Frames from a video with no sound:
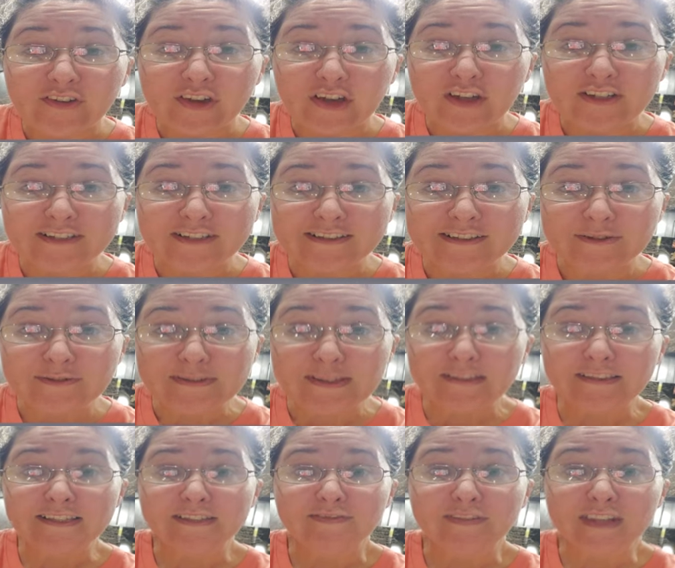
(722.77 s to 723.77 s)
Got to close out
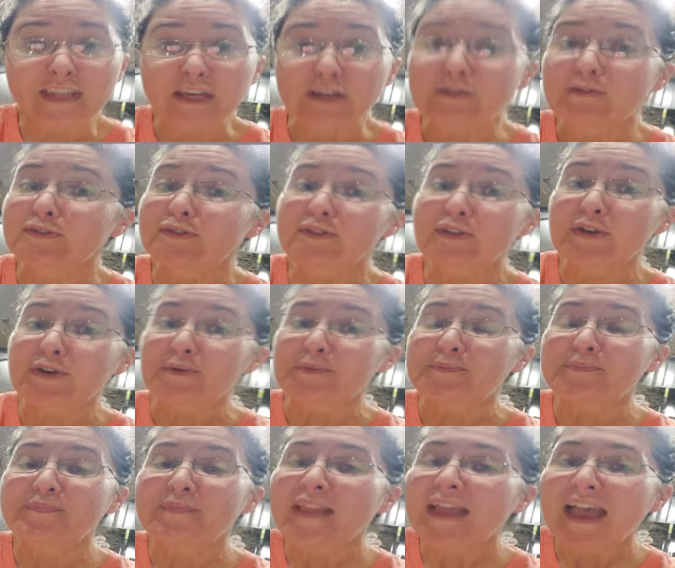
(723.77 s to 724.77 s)
this video. So,
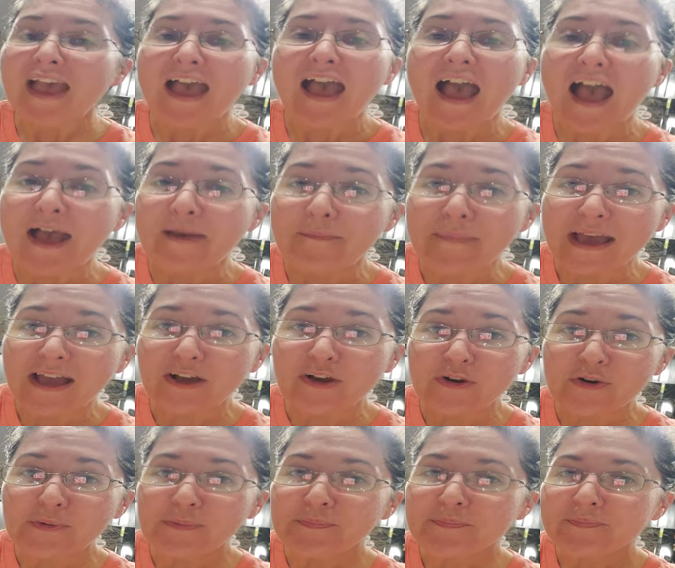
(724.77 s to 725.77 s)
I'm back
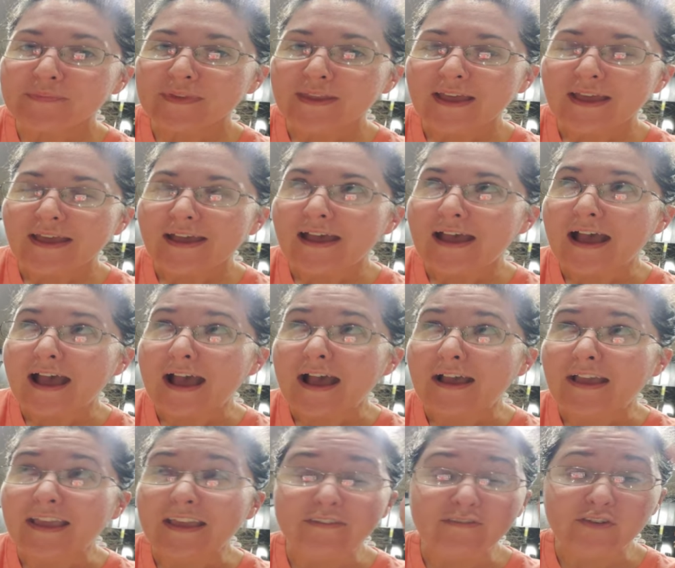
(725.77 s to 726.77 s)
home.
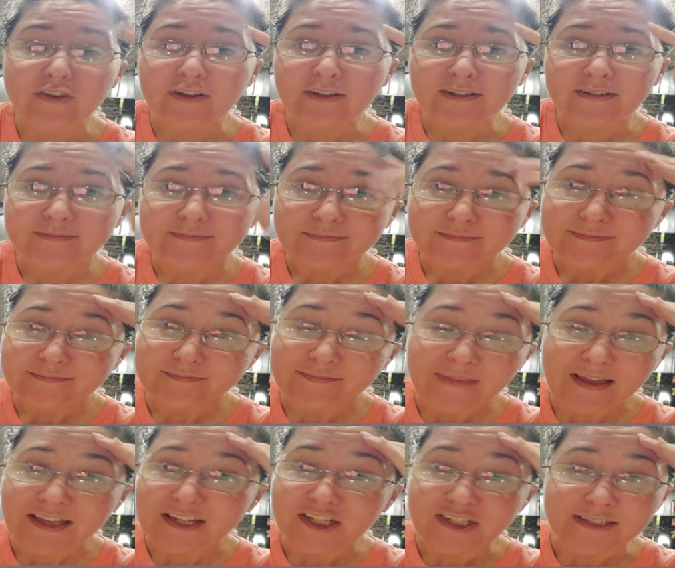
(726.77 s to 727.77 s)
I
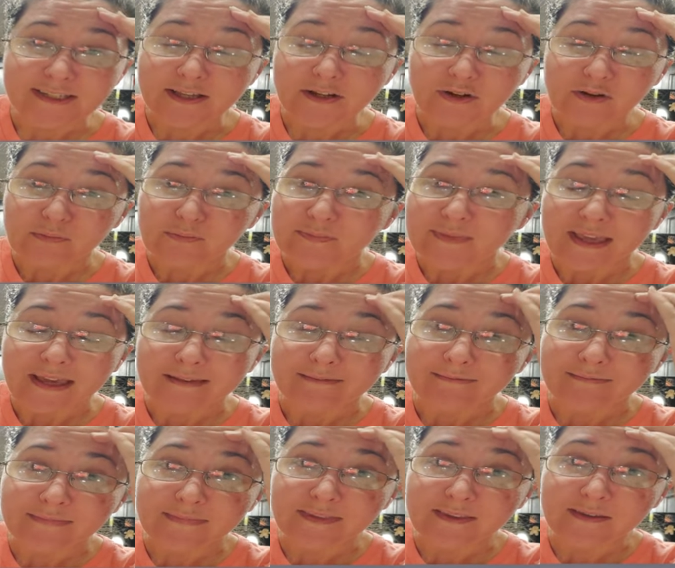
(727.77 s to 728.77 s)
just got home. Yeah,
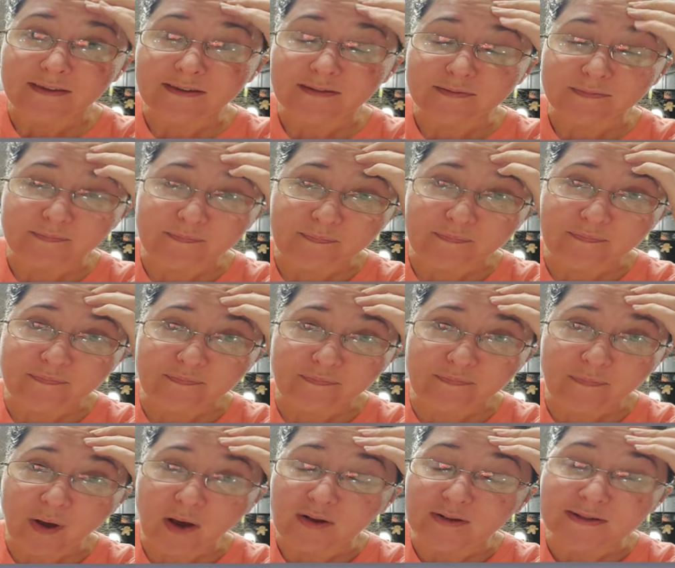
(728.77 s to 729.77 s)
the
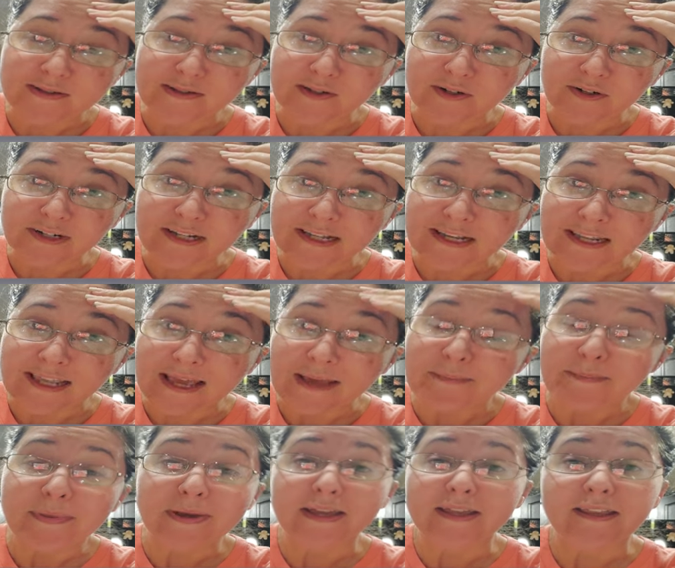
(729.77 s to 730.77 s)
boxes aren't in
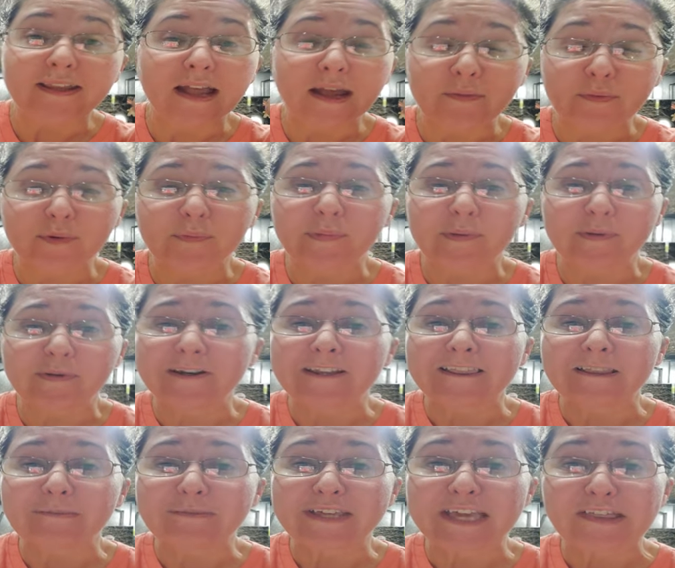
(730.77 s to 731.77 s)
yet, but I will be putting
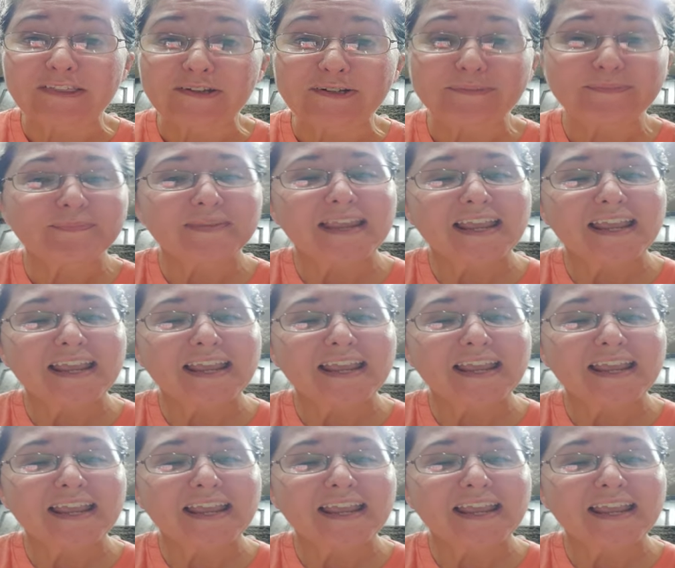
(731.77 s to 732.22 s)
them together.